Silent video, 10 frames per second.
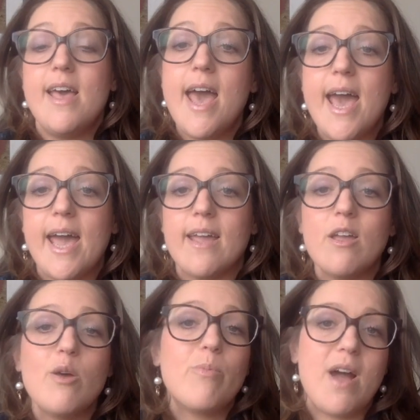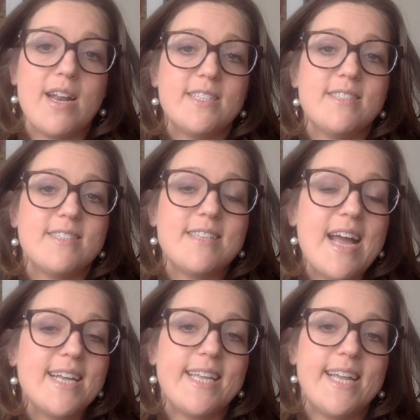Hey, product and
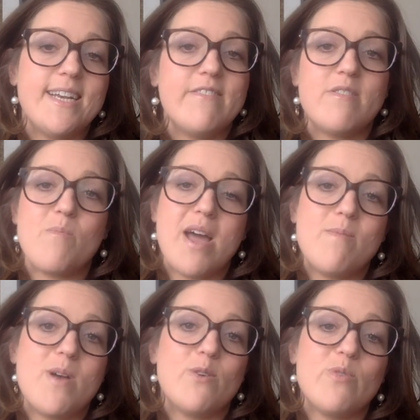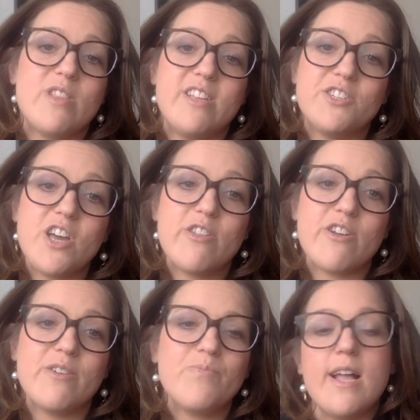design can't even mind meld with each
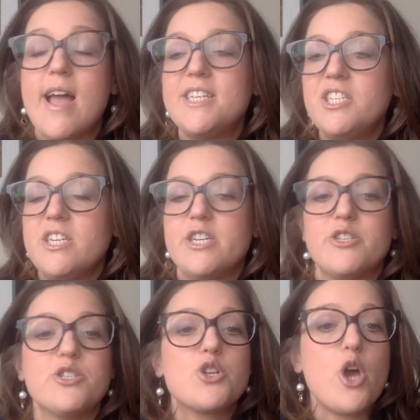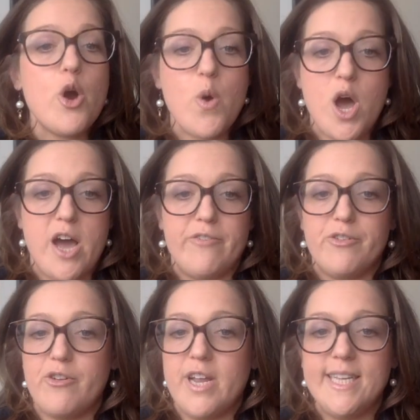other. Engineers go off,
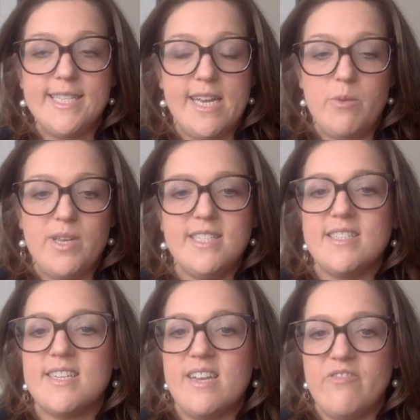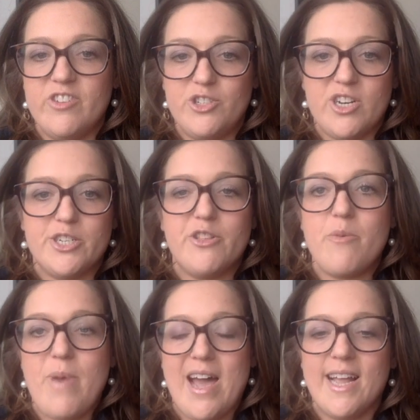create databases and infrastructure in the
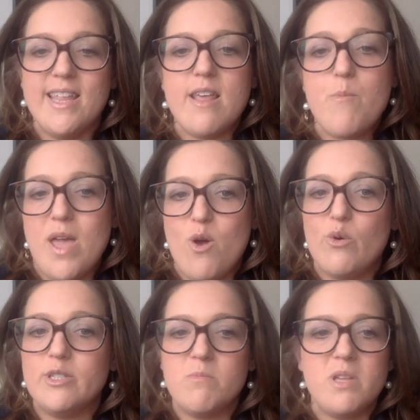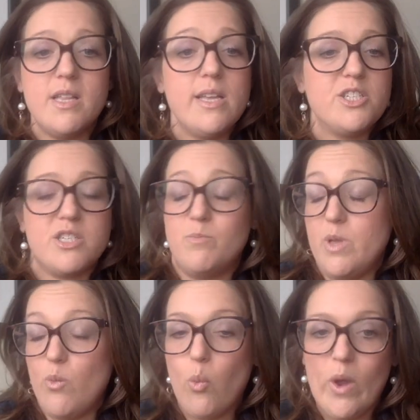backend that may ultimately just
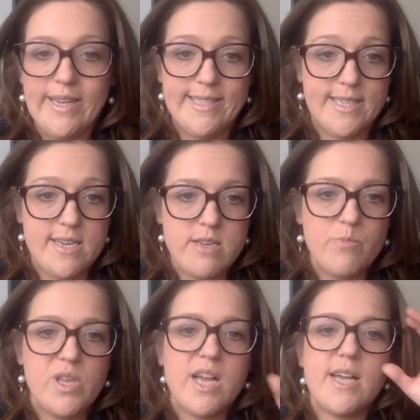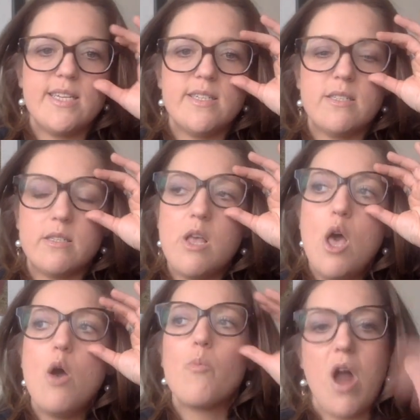be wasted because
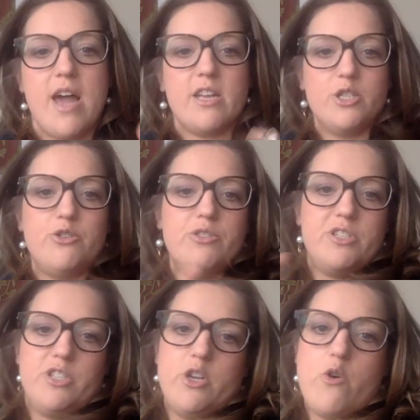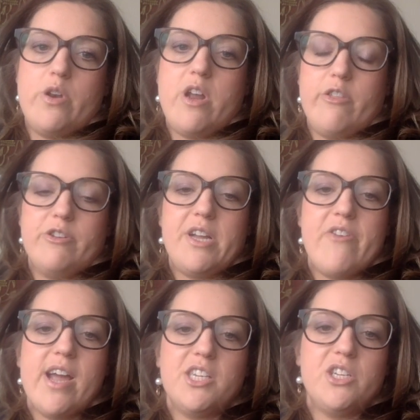product chooses to go in another
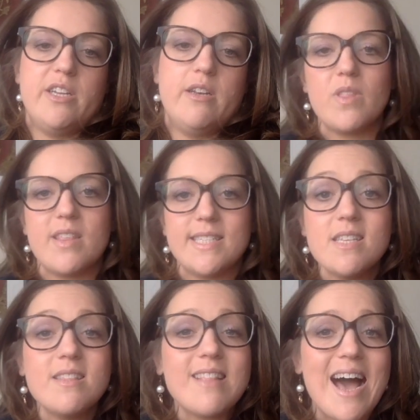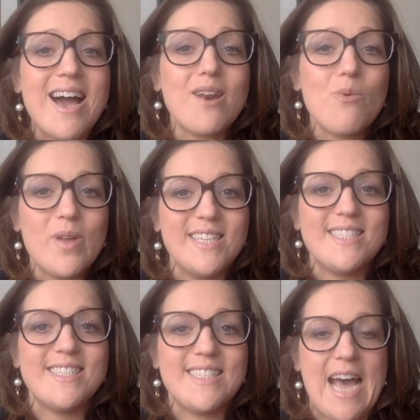direction. That's a lot of
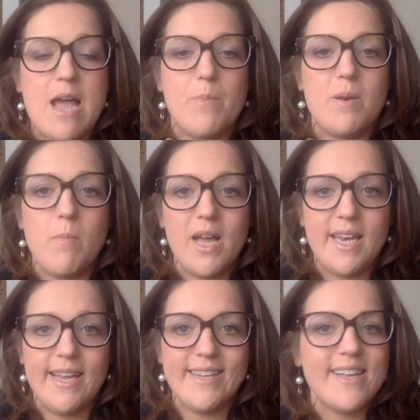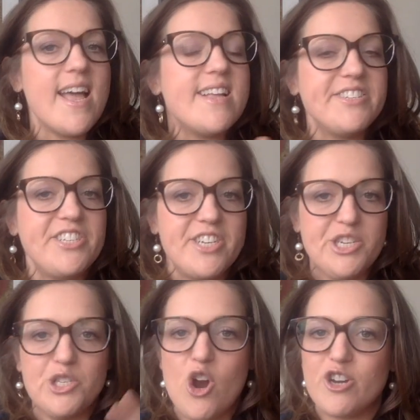wasted time and money.
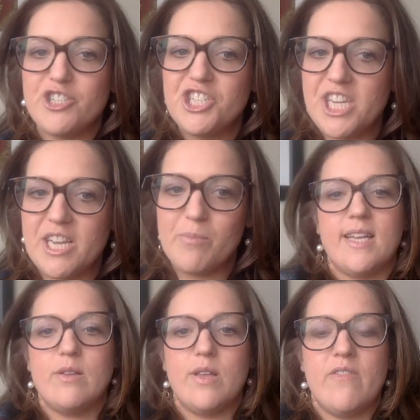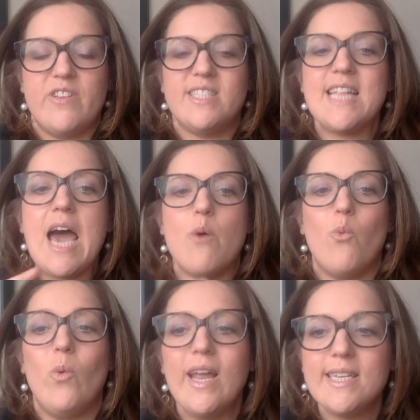Engineers aren't cheap. If it's
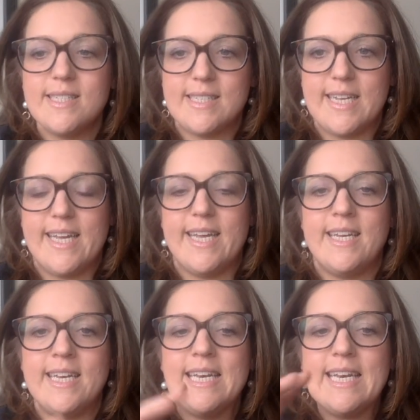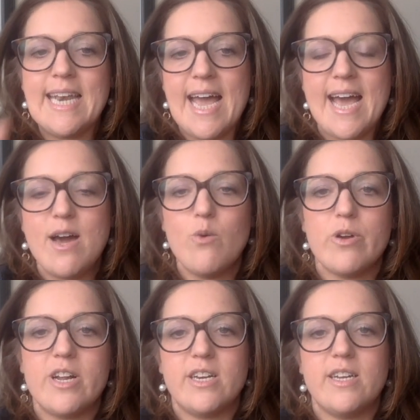not wasted, now
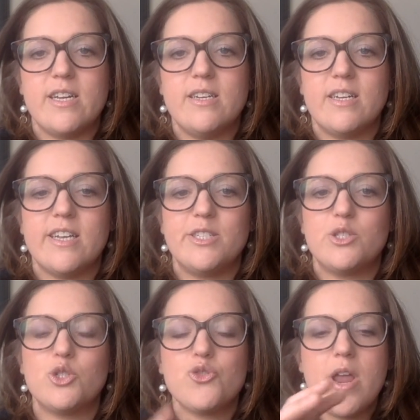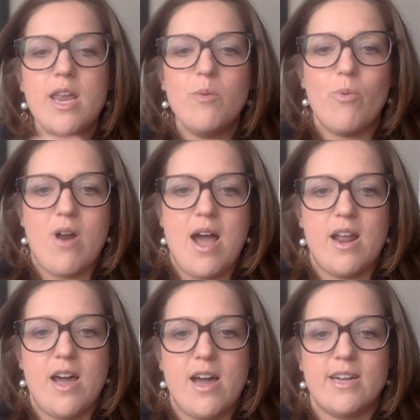we're gonna constrain
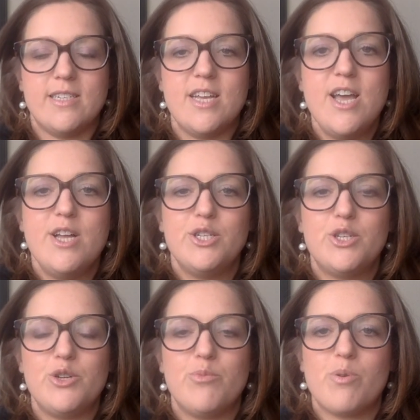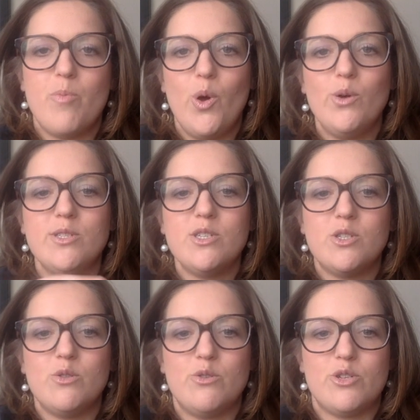product to propose a
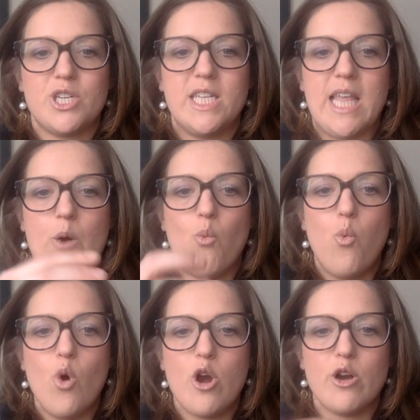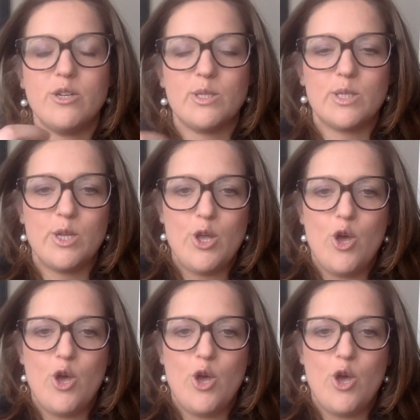solution that works